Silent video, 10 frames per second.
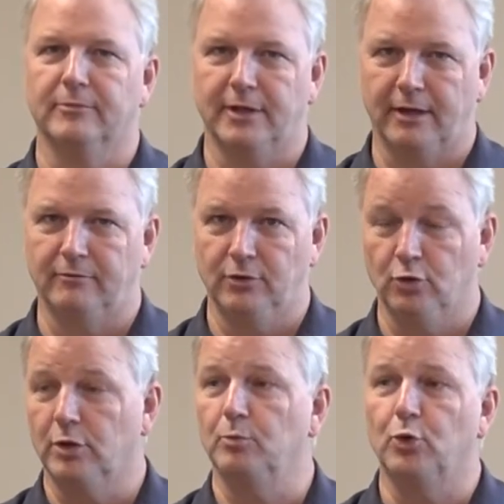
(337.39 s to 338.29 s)
that
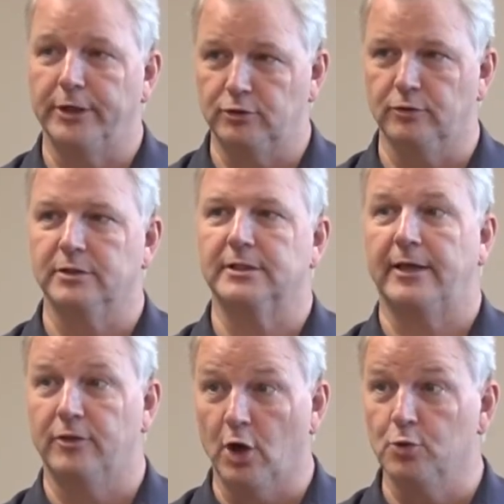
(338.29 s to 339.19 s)
you can point to and
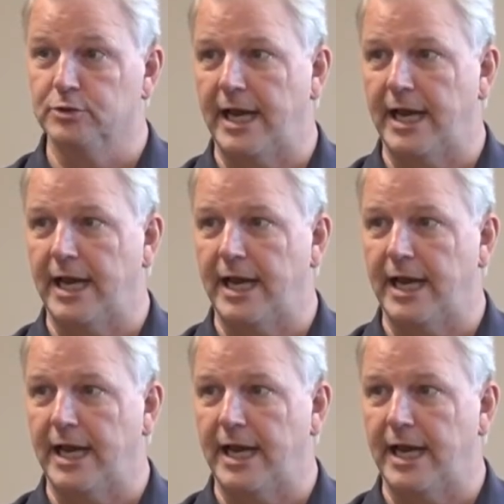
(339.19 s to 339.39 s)
say those